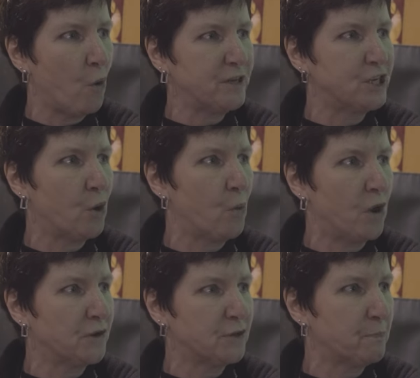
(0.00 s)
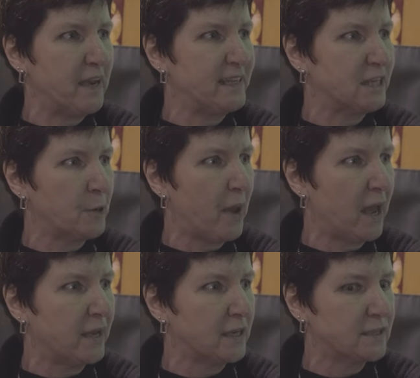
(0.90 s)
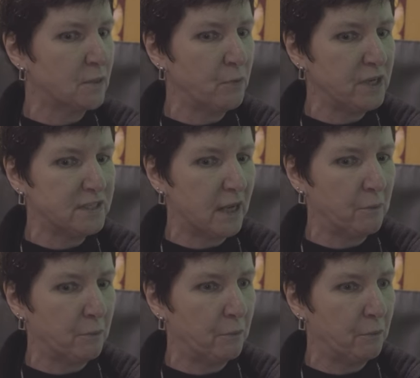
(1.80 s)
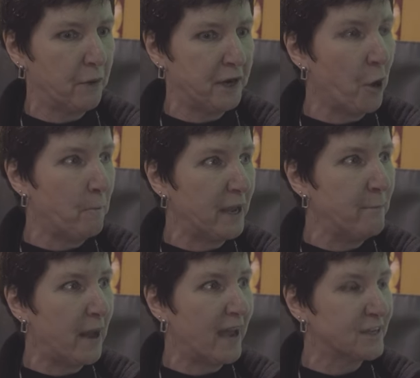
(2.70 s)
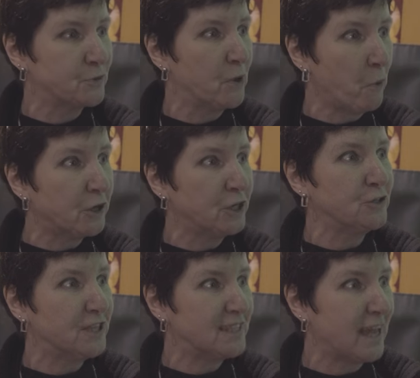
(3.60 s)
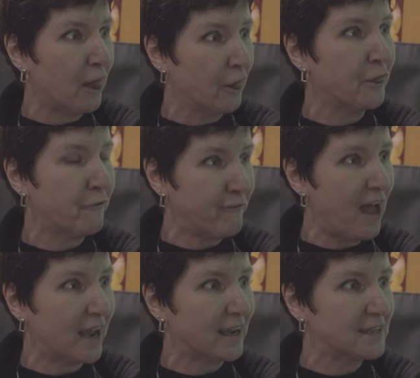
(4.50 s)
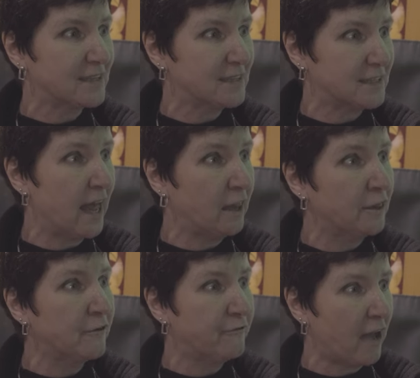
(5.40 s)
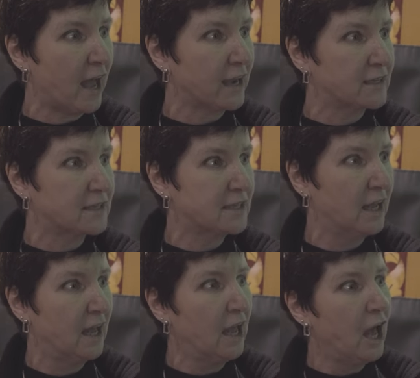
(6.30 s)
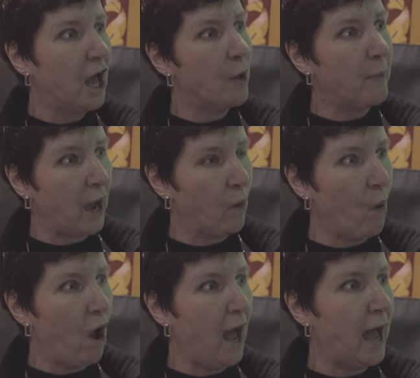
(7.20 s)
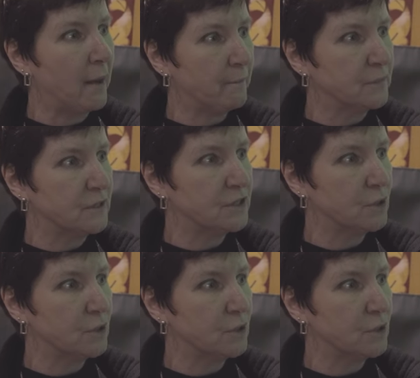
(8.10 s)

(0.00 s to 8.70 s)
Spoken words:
we don't want media bias. And we say, we're not being biased, we want you to tell all the facts. Tell all the facts about what happened,